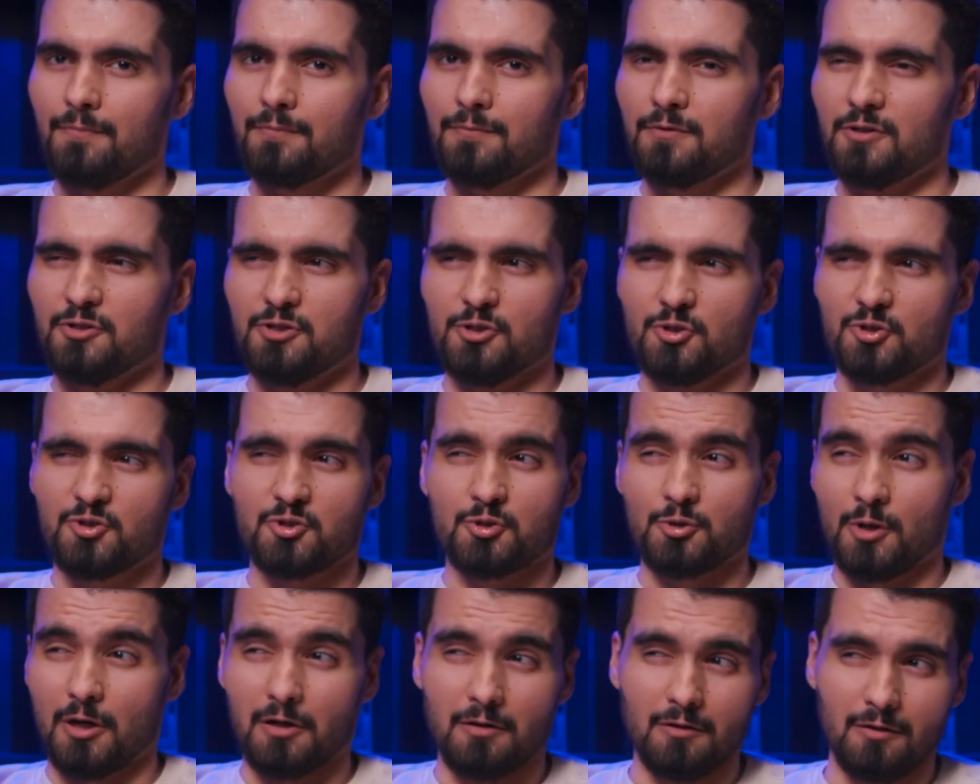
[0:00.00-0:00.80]
did you
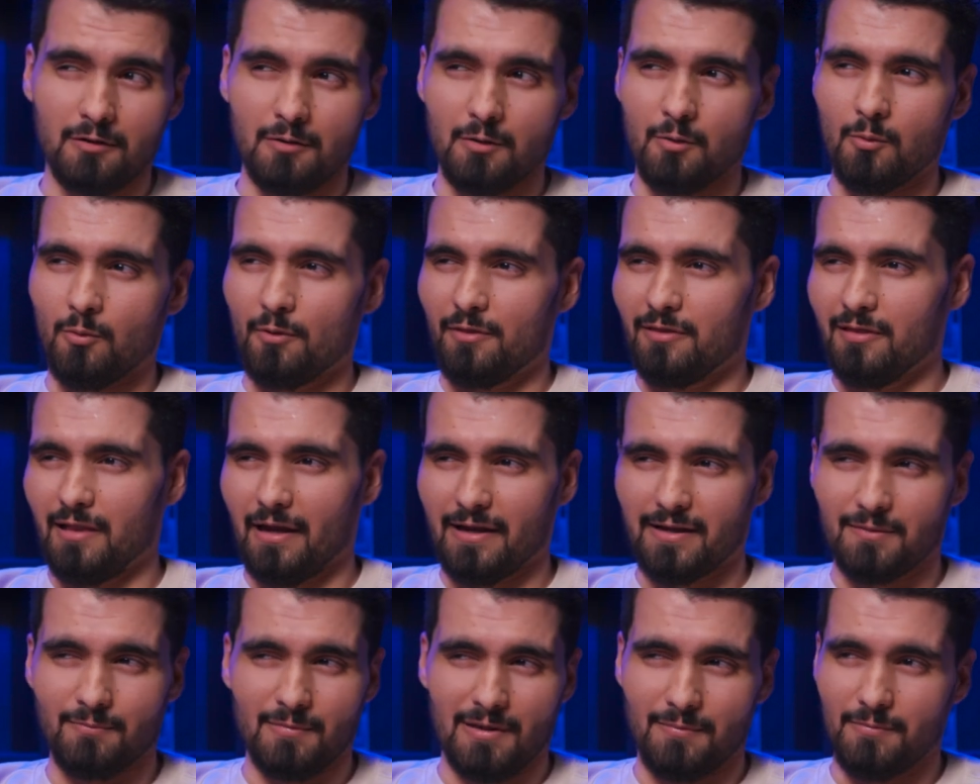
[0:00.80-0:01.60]
struggle with
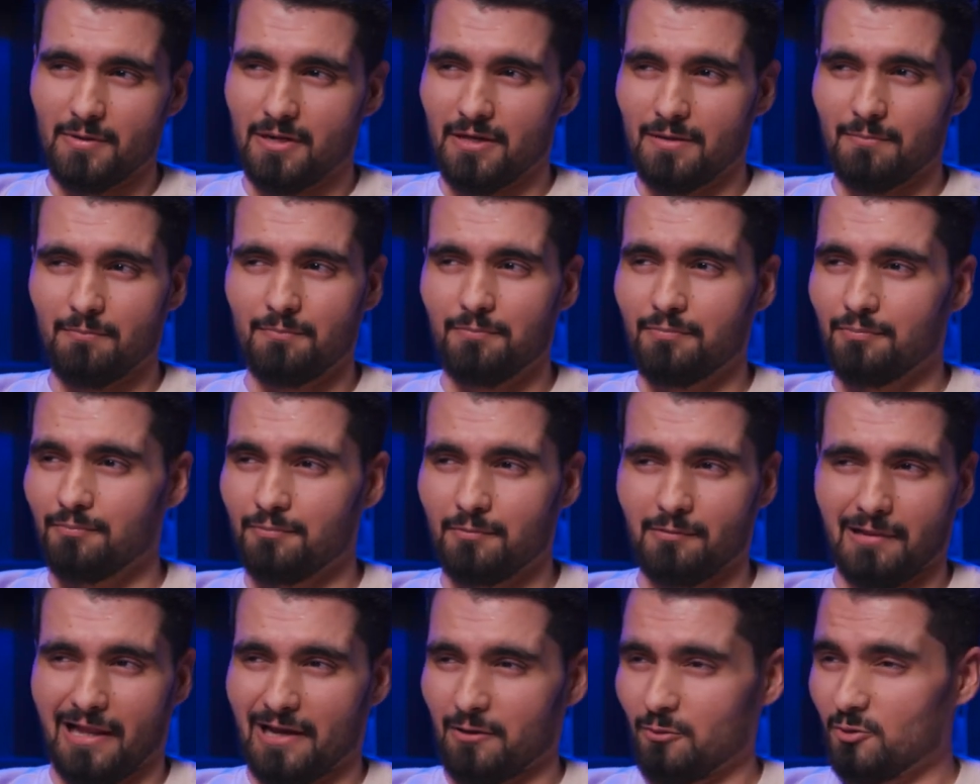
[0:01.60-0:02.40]
like maybe
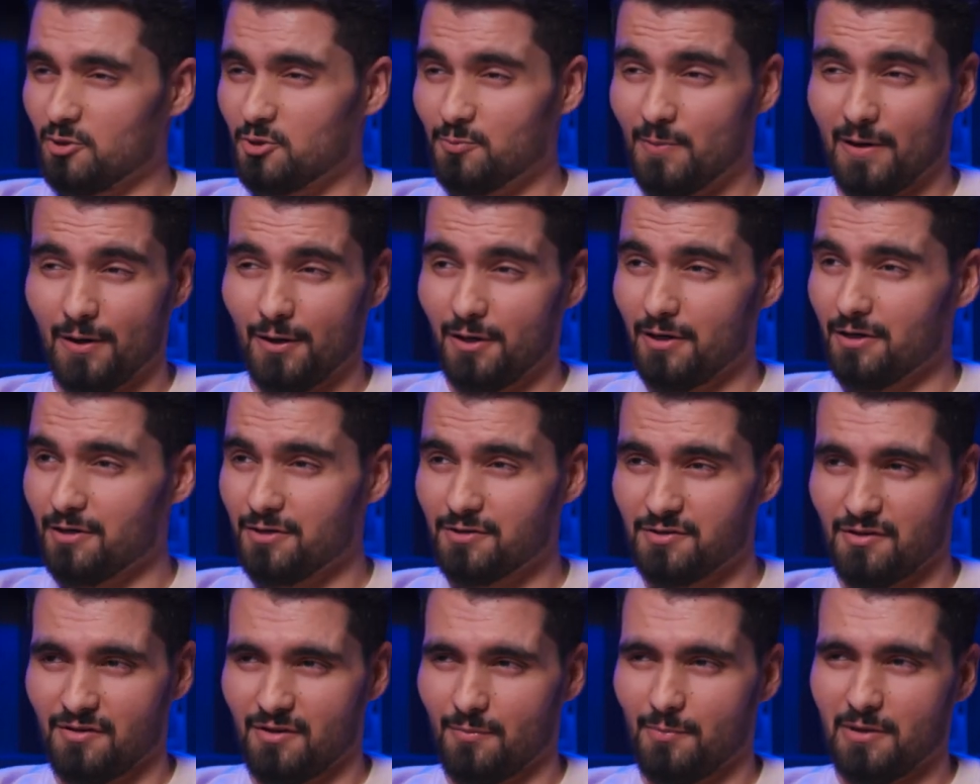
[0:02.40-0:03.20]
language
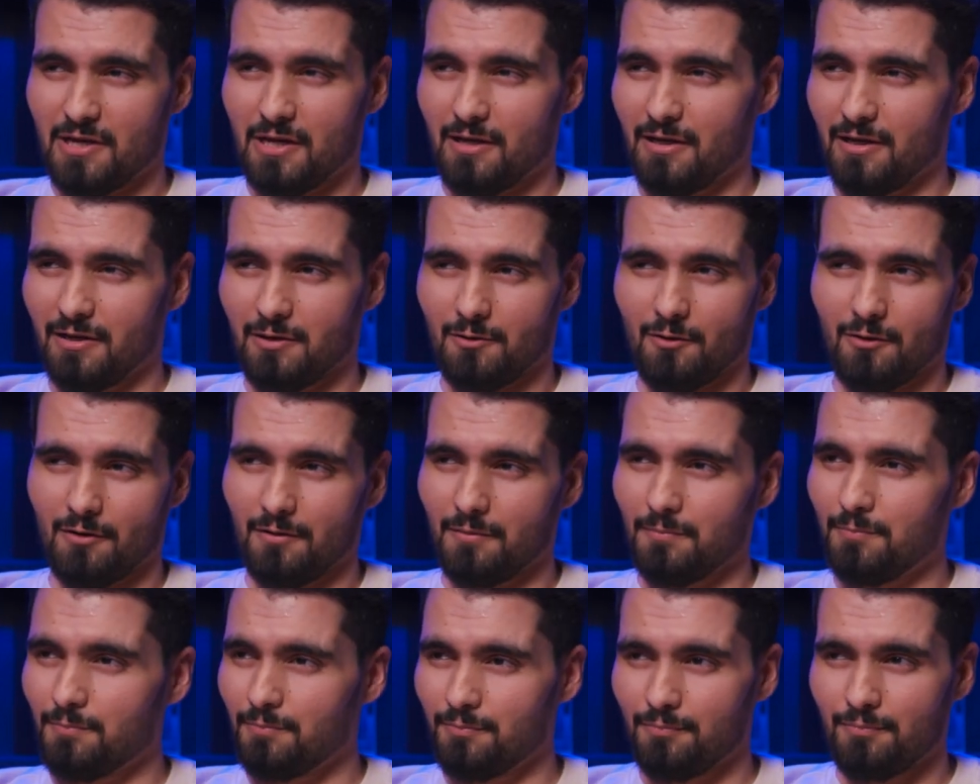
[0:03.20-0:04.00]
barriers in the beginning,
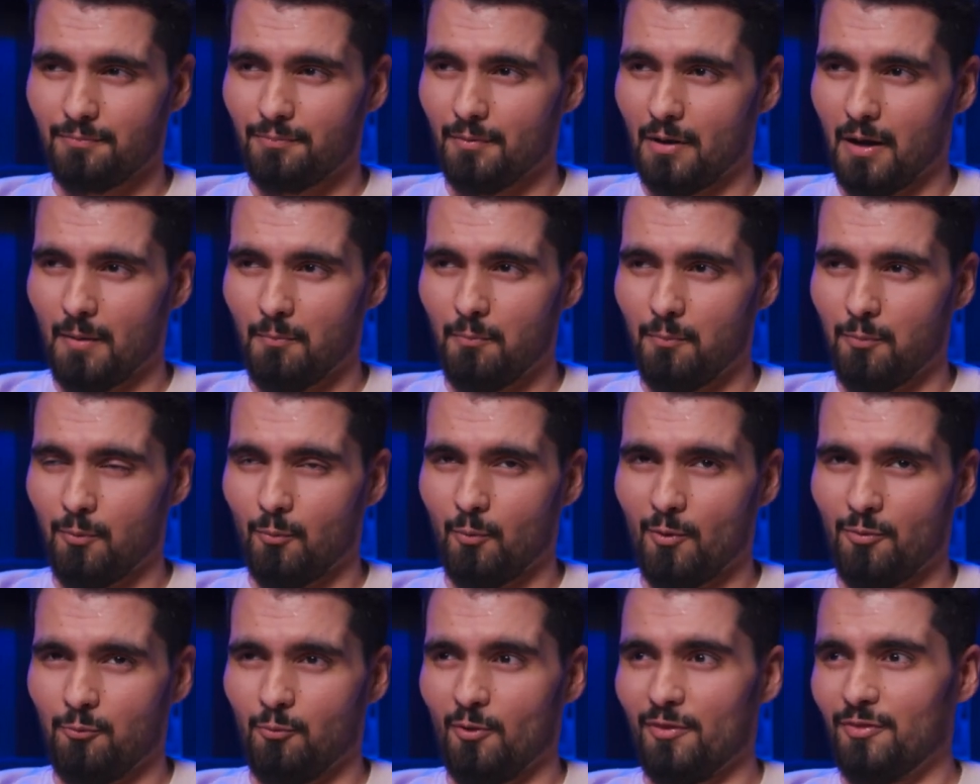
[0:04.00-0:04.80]
or
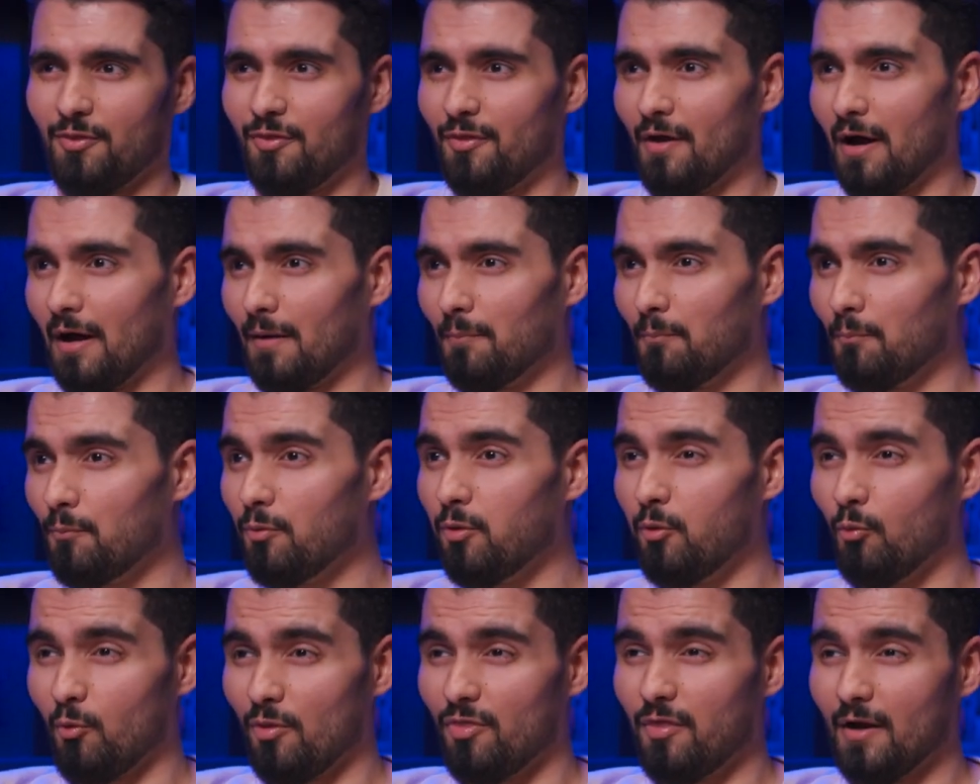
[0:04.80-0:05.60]
with
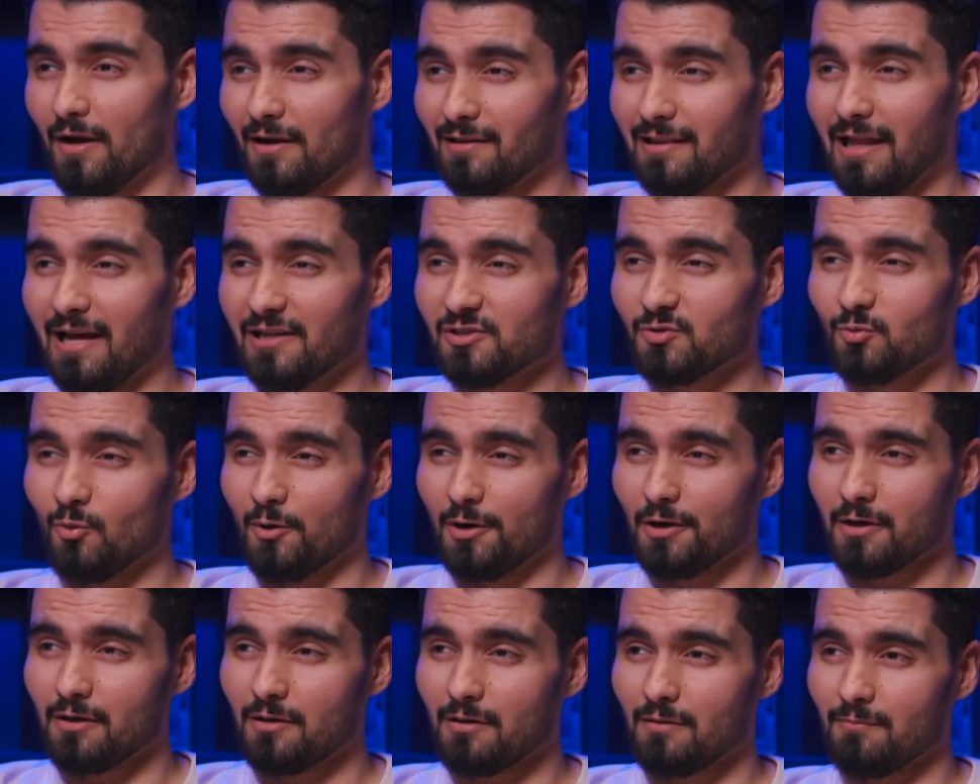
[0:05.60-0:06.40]
the
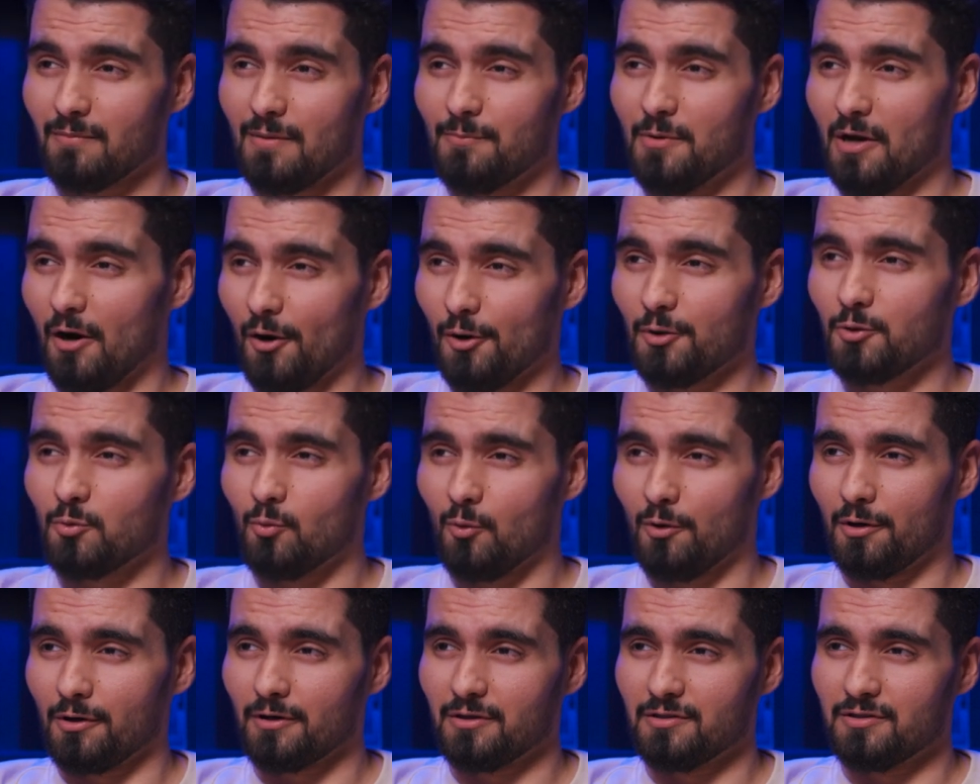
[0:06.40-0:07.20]
classwork, maybe
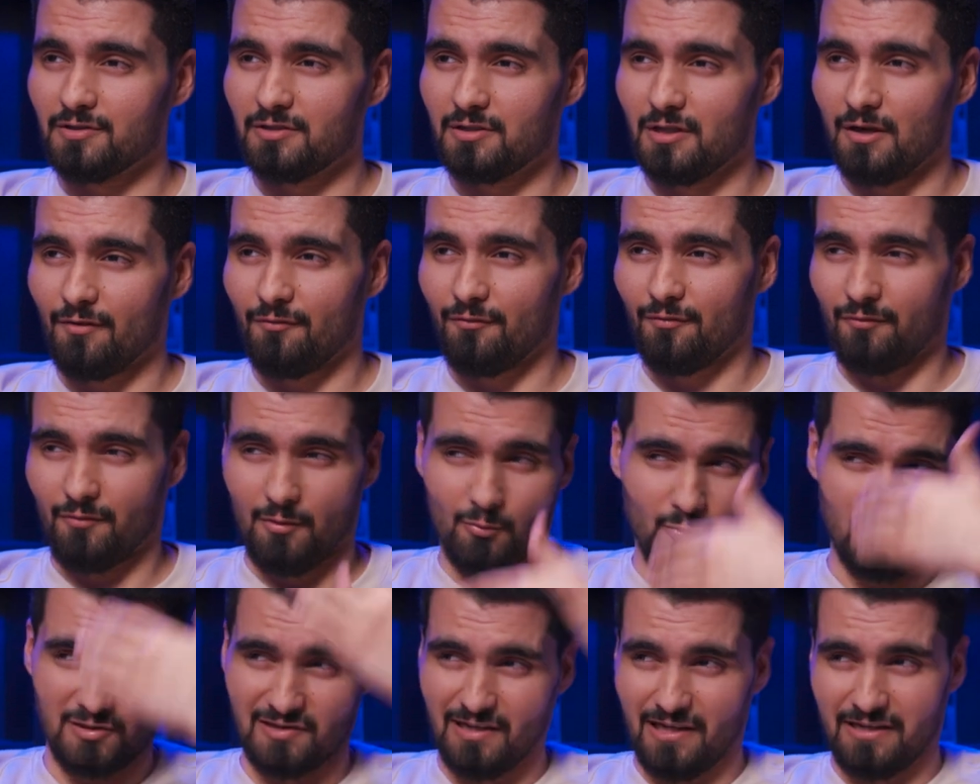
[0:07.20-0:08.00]
artwork and stuff? It
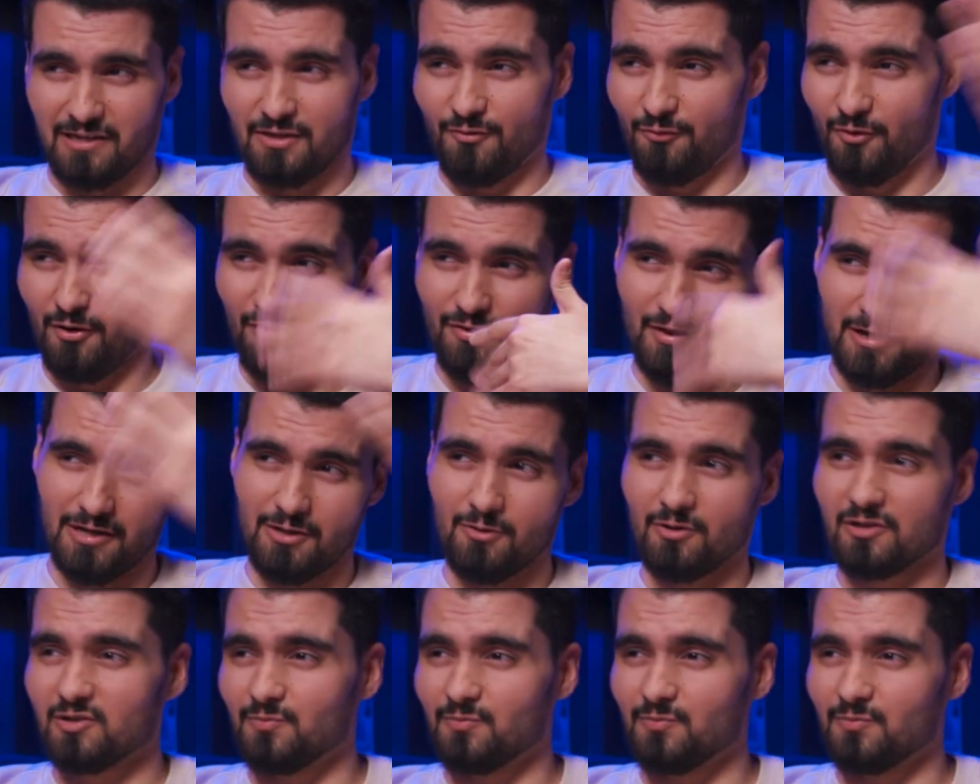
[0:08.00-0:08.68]
was like different than you